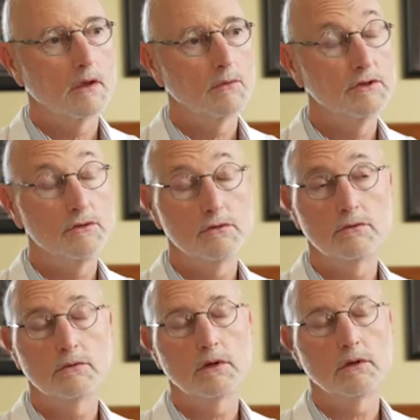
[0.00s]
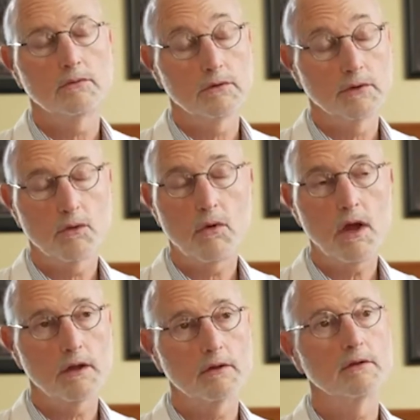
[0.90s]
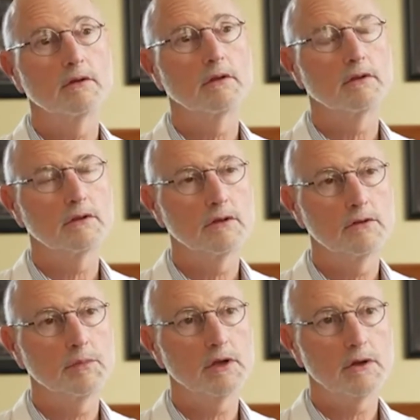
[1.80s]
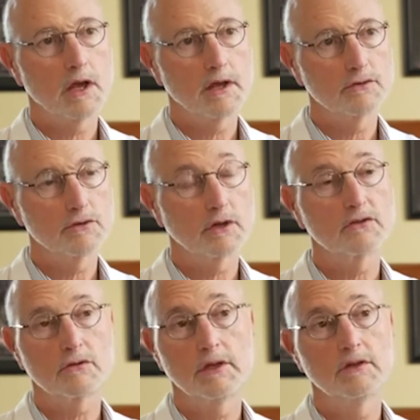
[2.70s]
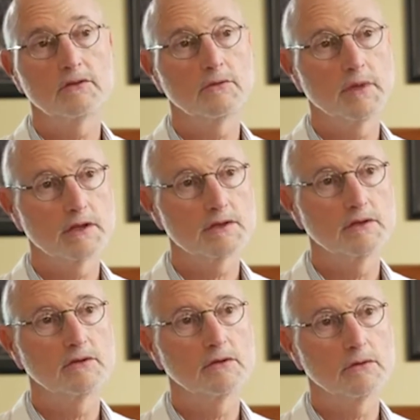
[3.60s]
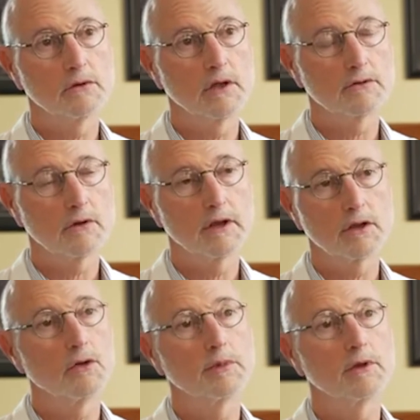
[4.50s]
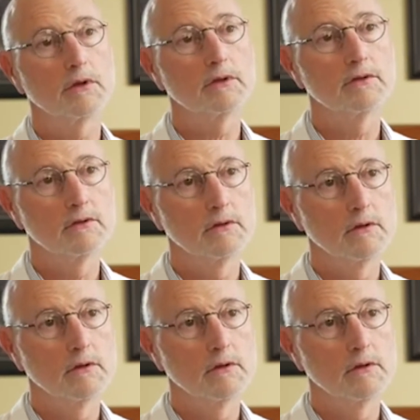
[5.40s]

we're required to do periodic drug screenings for patients who are on chronic opioids.